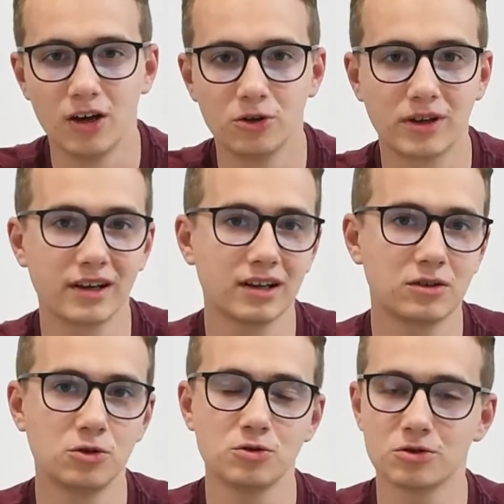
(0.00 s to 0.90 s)
you can
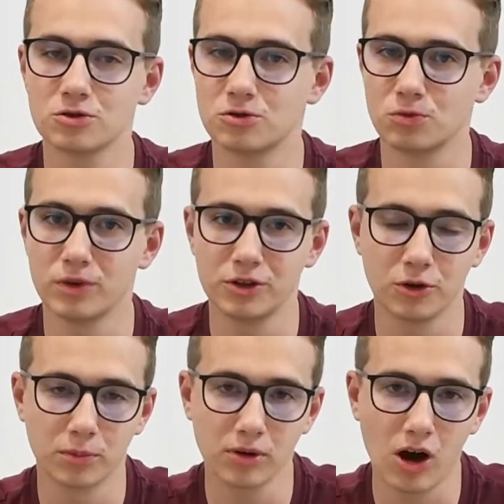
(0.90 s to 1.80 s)
get users to read
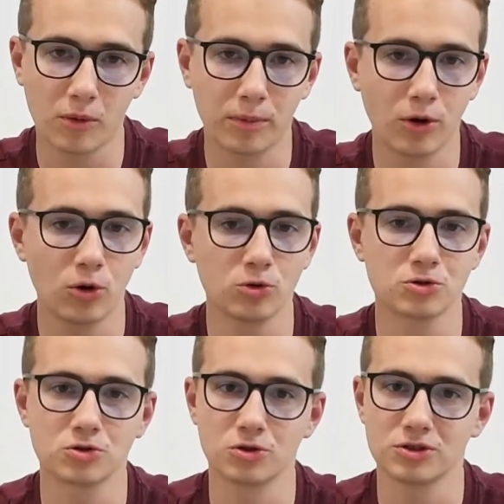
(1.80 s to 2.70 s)
your blog
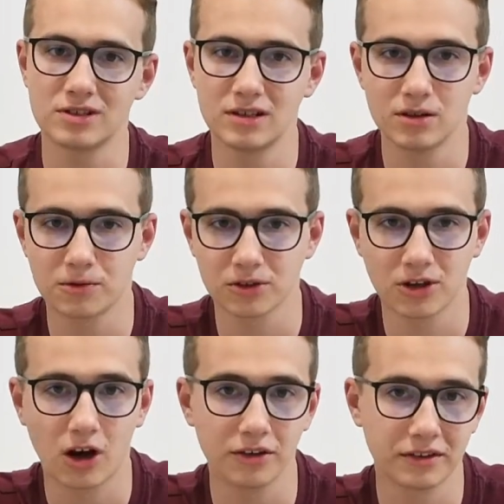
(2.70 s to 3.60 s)
posts or see different
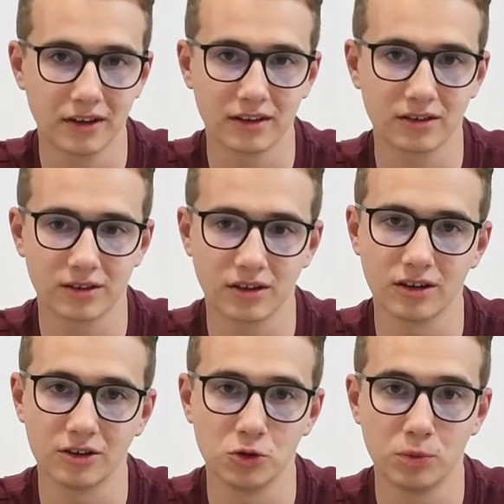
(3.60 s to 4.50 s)
content
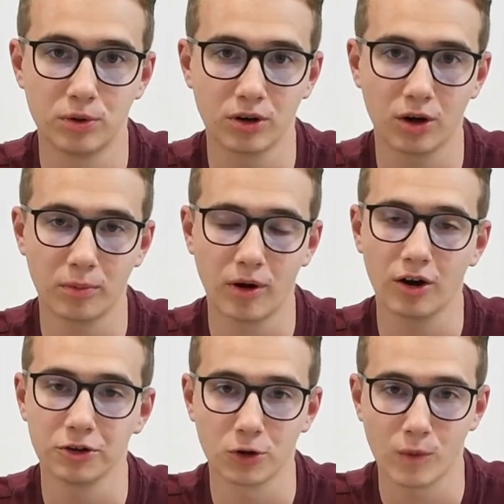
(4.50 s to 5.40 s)
you put up
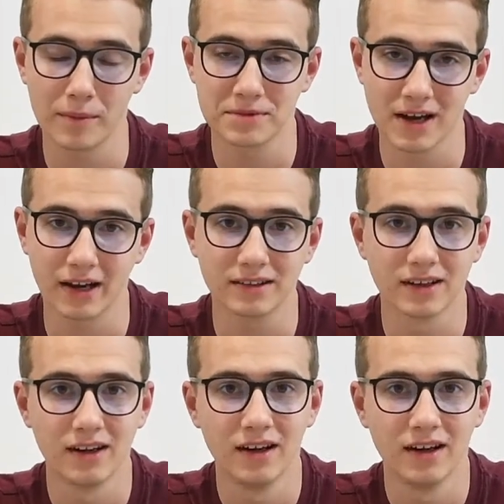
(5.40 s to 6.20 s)
on your website.